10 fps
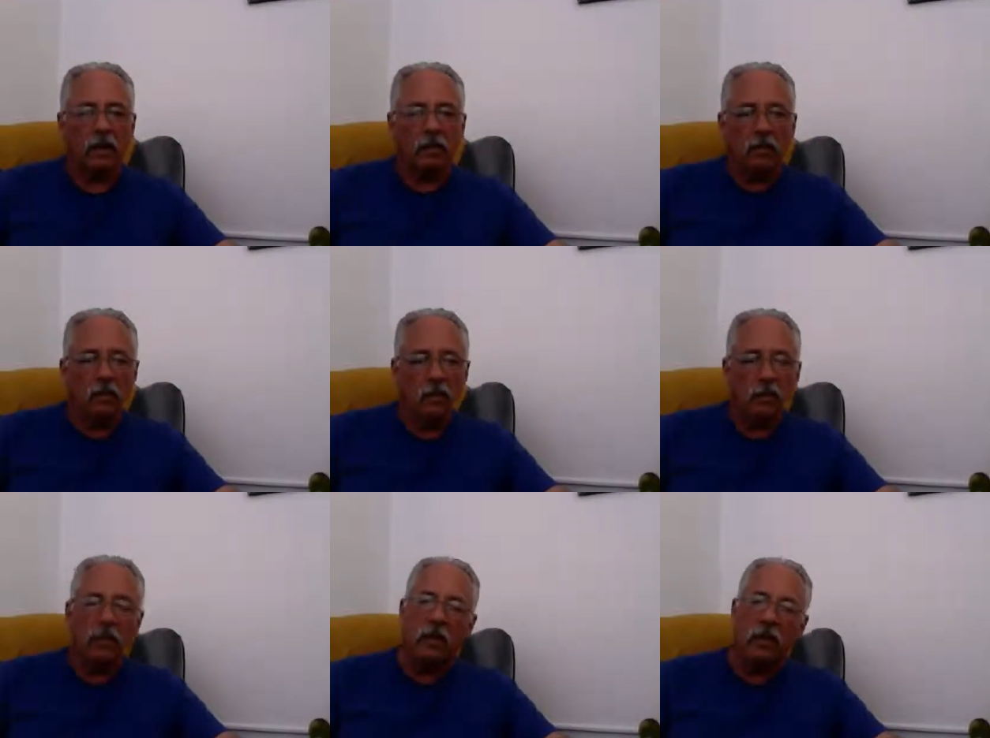This
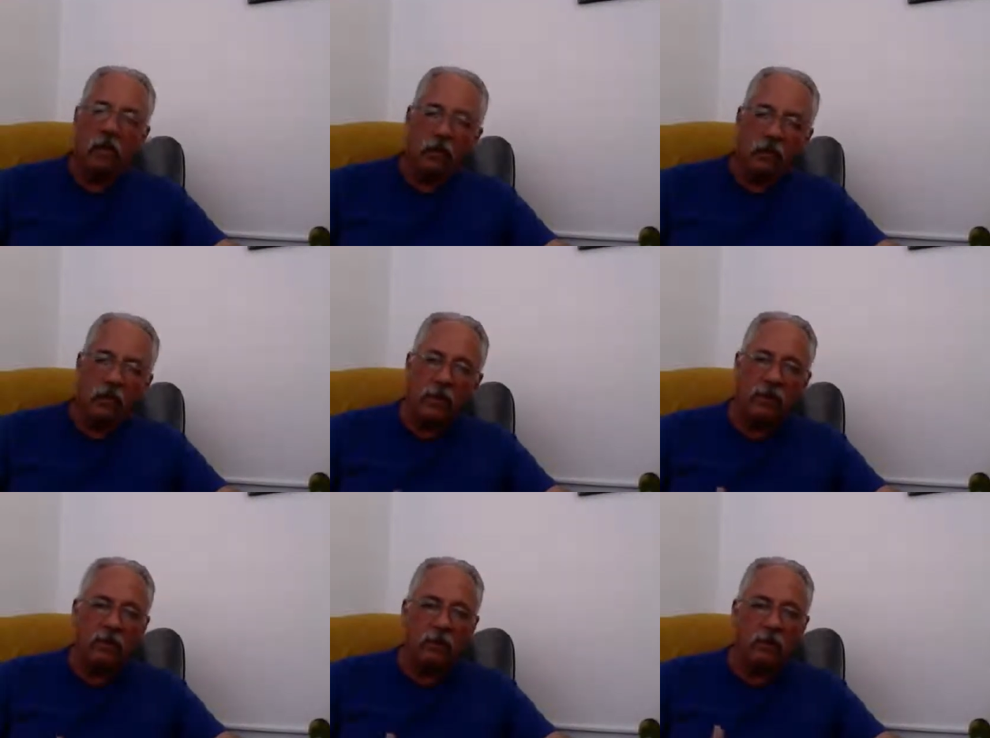other
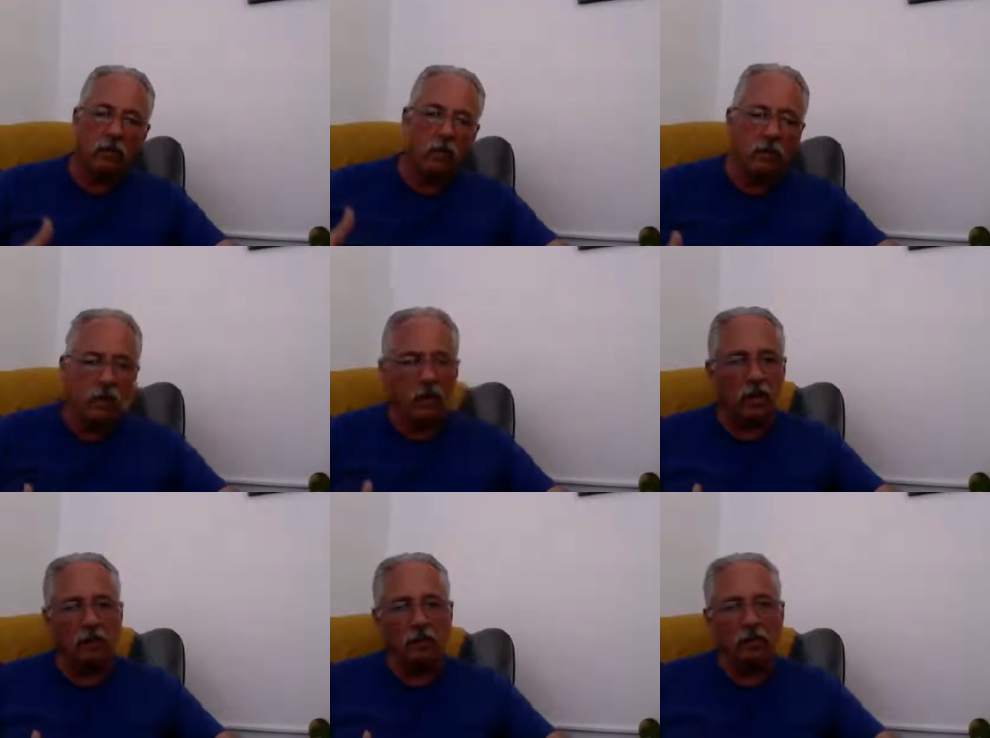person who
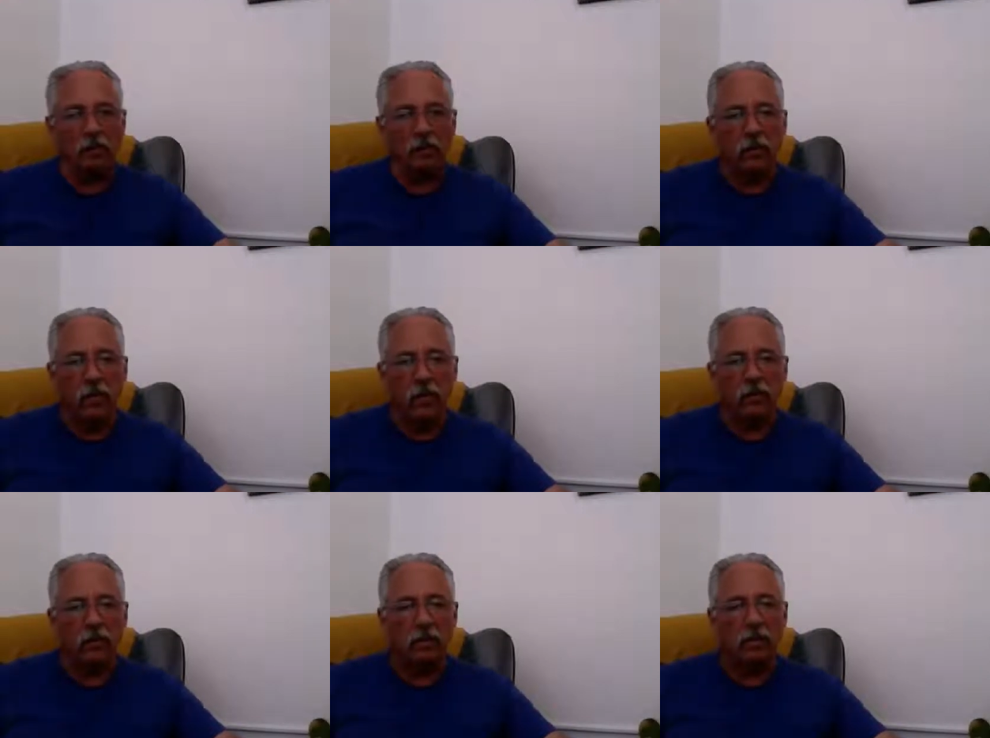seemingly
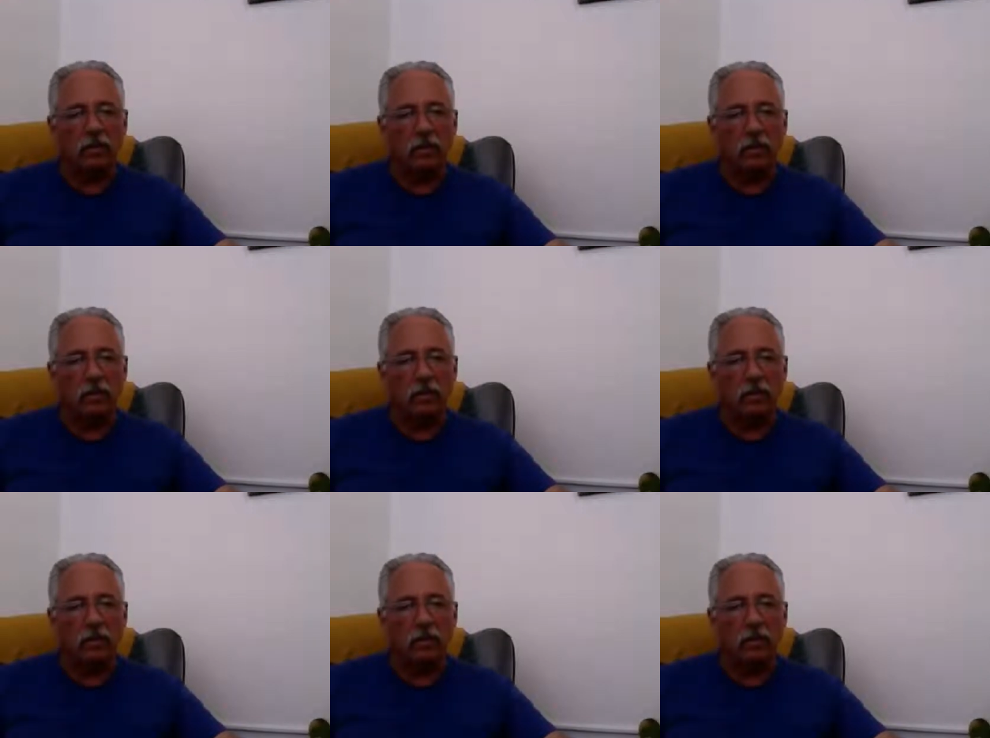overreacted